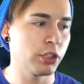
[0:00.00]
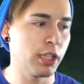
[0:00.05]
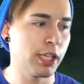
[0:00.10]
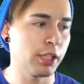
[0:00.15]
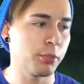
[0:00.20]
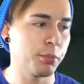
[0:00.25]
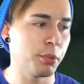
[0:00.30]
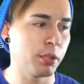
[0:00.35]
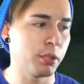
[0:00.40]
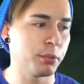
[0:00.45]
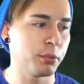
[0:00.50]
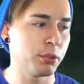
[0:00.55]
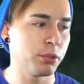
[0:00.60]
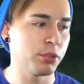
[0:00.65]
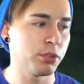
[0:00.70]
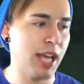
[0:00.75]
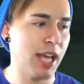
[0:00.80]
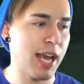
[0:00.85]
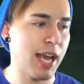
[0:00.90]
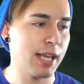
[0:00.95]
build up those
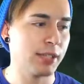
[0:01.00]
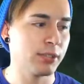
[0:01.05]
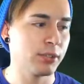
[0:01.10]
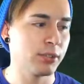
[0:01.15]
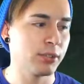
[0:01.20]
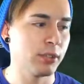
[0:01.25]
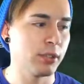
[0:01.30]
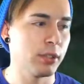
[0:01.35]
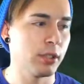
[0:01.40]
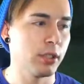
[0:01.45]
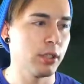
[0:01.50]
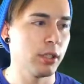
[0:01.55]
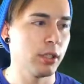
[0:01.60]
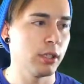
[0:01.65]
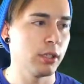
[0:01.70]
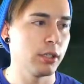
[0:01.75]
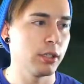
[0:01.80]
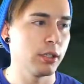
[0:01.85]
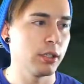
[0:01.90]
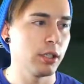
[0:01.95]
stacks,
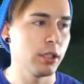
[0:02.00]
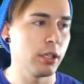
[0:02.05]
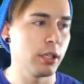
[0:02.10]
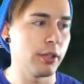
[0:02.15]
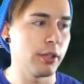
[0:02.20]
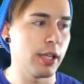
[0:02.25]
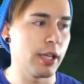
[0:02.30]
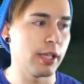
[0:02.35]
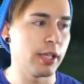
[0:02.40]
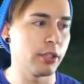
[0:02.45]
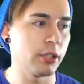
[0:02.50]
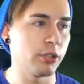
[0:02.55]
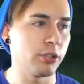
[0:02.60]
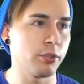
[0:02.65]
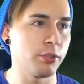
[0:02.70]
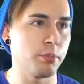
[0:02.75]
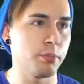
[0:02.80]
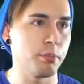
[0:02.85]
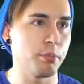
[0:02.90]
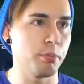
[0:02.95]
and then just
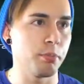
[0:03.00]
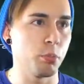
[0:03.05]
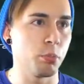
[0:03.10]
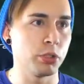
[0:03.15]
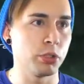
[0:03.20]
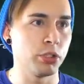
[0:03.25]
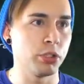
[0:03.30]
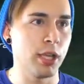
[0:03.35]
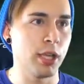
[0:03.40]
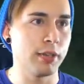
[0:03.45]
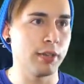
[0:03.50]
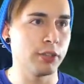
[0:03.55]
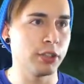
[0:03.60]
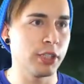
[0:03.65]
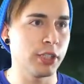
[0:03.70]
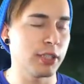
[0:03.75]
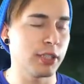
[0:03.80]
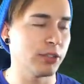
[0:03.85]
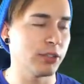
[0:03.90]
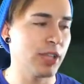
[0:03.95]
once you have your
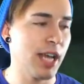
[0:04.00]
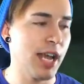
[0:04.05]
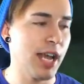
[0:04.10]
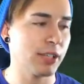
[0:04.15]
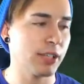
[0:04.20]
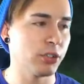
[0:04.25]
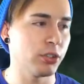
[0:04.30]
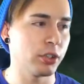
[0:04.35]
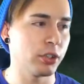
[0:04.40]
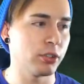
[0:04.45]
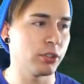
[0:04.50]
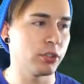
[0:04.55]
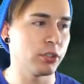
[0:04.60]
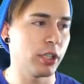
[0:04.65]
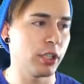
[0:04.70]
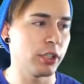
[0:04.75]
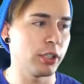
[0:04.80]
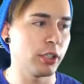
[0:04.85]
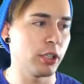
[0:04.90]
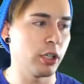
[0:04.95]
10 stacks, you can
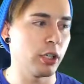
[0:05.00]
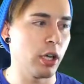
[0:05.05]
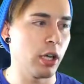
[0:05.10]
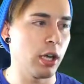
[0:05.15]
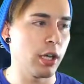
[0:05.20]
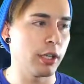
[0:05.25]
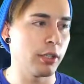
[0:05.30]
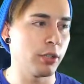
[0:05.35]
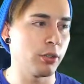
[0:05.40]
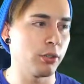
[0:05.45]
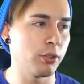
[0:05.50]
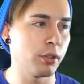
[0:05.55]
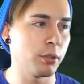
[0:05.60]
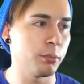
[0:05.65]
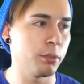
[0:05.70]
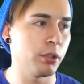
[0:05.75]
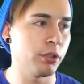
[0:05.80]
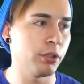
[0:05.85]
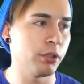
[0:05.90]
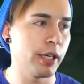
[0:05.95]
start using
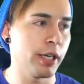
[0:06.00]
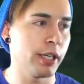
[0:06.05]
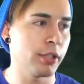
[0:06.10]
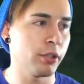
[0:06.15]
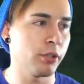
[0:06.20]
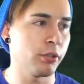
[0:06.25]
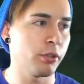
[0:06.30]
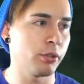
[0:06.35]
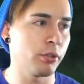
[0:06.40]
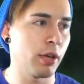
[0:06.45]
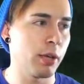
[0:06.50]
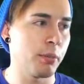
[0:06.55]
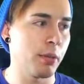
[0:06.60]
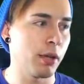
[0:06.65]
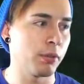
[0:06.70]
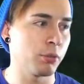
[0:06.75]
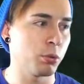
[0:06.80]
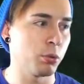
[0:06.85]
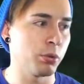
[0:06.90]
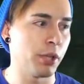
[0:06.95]
Obliterate and using Rhyme
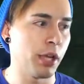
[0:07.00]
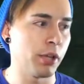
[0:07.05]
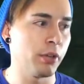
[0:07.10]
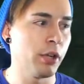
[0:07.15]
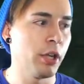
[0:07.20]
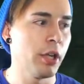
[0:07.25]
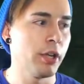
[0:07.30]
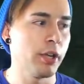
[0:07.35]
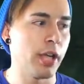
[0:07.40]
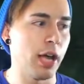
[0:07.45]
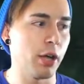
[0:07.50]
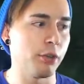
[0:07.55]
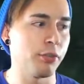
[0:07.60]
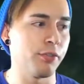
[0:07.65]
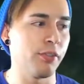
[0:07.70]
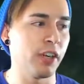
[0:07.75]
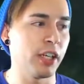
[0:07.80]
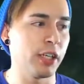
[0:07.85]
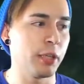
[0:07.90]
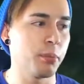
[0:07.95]
off cooldown. Now, it's
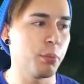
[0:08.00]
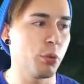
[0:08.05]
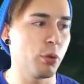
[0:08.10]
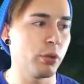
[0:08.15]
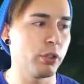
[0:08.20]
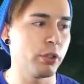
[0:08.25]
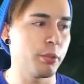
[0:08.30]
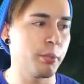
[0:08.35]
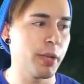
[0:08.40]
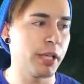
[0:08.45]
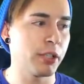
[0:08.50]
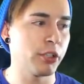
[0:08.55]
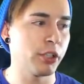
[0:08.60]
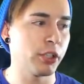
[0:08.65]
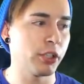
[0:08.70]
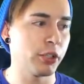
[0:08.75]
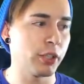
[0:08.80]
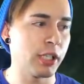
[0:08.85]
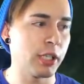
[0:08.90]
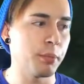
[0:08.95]
very important to make sure
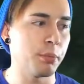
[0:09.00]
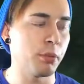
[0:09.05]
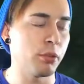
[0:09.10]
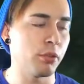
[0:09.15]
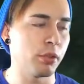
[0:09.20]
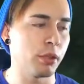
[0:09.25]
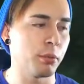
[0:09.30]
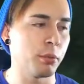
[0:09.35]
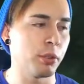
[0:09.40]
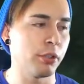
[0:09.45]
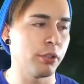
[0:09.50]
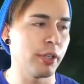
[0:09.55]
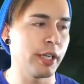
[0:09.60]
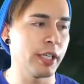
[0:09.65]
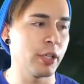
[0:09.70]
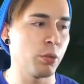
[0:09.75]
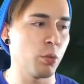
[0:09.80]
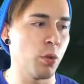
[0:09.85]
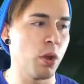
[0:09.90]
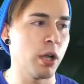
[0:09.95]
you keep using Obliterate. You
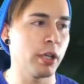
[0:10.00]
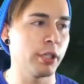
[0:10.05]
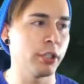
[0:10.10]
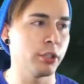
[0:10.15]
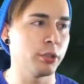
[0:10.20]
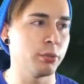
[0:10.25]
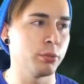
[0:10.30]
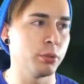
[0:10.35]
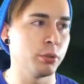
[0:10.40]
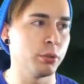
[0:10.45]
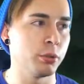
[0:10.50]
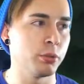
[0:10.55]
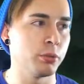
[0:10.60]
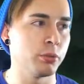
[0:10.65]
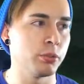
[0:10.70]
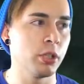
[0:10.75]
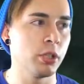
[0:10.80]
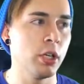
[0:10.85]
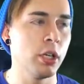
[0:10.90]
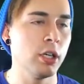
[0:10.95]
want your
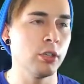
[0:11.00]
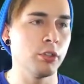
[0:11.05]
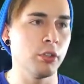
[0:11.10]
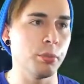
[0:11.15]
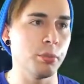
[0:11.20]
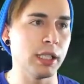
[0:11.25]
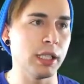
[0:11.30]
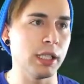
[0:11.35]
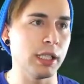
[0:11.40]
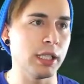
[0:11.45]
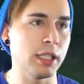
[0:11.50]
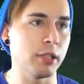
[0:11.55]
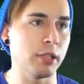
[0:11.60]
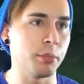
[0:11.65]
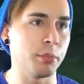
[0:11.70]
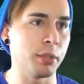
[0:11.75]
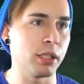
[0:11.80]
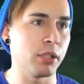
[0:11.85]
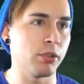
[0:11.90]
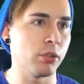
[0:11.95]
runes to be eaten
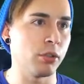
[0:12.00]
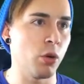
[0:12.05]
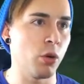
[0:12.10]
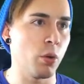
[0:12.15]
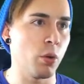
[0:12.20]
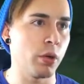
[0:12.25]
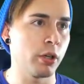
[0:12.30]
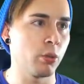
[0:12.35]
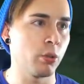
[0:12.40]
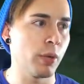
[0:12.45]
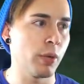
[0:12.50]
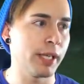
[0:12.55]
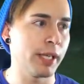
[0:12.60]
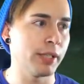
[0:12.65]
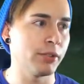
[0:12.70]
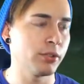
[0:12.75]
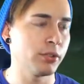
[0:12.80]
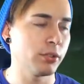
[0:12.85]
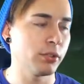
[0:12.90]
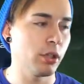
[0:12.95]
because you don't want to
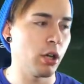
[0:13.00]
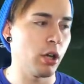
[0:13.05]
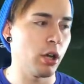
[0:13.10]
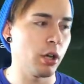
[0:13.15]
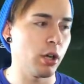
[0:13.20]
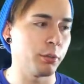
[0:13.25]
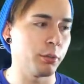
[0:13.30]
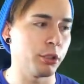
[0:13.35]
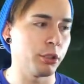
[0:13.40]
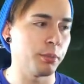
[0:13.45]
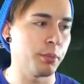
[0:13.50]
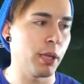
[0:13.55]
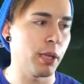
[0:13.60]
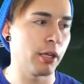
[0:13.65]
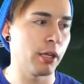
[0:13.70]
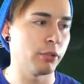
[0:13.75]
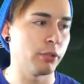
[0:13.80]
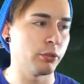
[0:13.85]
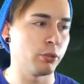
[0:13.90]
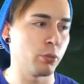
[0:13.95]
waste your
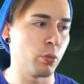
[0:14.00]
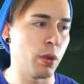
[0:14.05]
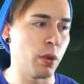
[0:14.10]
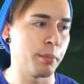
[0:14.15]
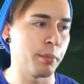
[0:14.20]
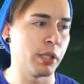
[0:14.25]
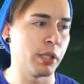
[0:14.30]
Empowering Rune weapon.